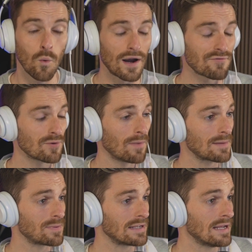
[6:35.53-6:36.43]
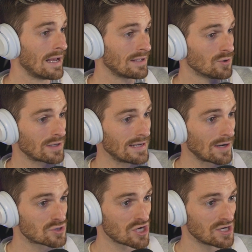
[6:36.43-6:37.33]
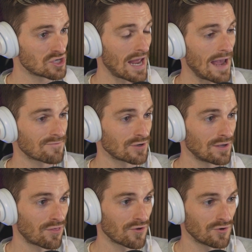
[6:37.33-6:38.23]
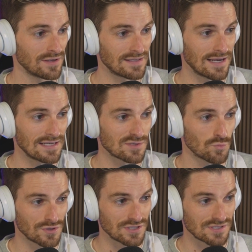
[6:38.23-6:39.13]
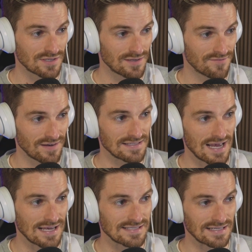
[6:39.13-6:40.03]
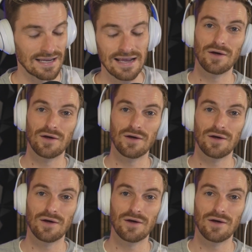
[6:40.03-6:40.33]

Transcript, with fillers: whatever it might be, you can now change it every 30 days, which is fantastic.